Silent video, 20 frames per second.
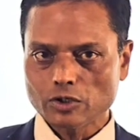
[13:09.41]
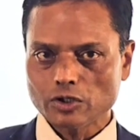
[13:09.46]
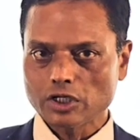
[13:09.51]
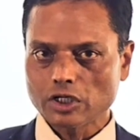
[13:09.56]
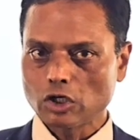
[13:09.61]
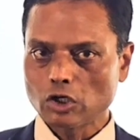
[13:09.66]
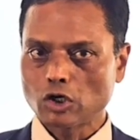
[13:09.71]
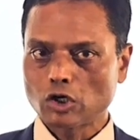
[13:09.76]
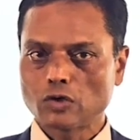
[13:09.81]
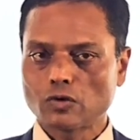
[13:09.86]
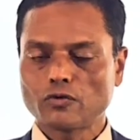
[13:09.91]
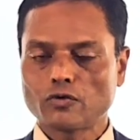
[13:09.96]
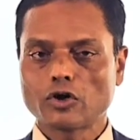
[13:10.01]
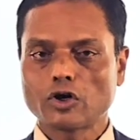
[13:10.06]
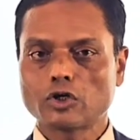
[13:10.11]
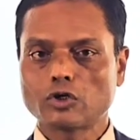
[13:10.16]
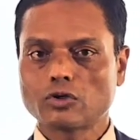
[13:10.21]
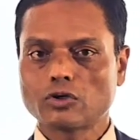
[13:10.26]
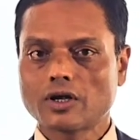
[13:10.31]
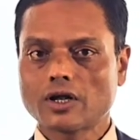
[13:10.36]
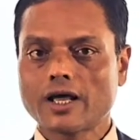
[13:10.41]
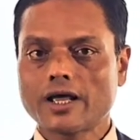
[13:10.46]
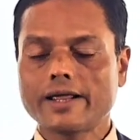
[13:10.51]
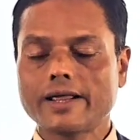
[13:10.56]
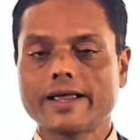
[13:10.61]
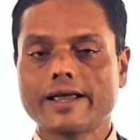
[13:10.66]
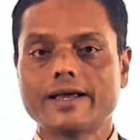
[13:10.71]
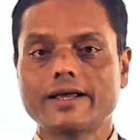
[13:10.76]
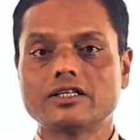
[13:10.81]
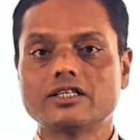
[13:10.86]
then not to forget to like
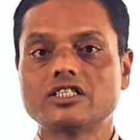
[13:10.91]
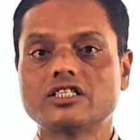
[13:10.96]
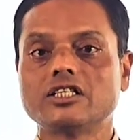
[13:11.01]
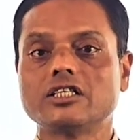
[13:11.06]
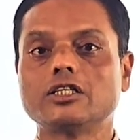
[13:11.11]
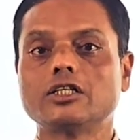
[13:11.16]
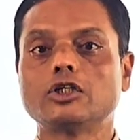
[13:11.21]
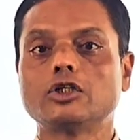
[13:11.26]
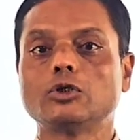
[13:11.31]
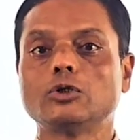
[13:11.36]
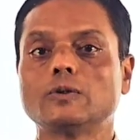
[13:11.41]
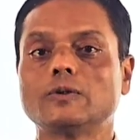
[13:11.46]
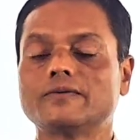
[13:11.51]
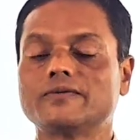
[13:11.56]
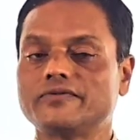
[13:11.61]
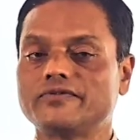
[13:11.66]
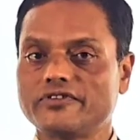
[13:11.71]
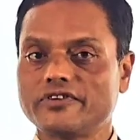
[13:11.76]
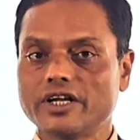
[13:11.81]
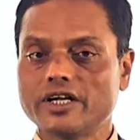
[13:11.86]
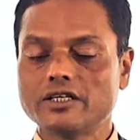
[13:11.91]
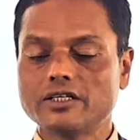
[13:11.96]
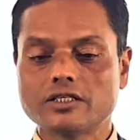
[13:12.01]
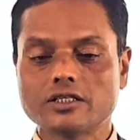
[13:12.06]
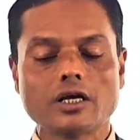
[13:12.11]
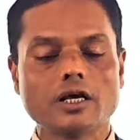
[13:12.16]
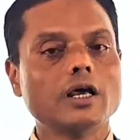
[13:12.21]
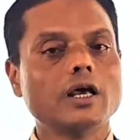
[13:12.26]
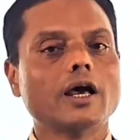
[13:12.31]
and share to your friends.